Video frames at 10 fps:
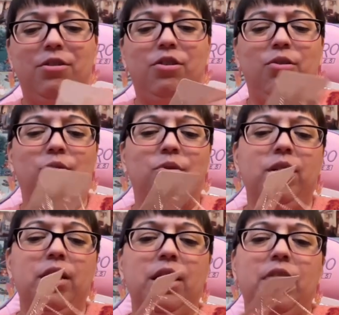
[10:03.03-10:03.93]
to
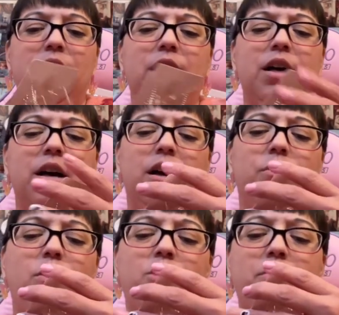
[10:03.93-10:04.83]
uh,
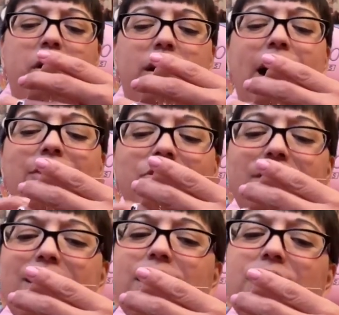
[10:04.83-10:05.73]
Walmart. I just
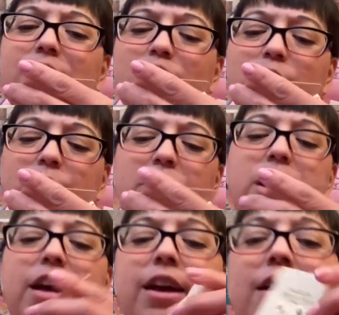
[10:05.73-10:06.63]
think this is so
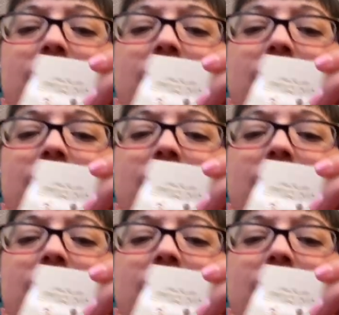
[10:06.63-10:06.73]
pretty.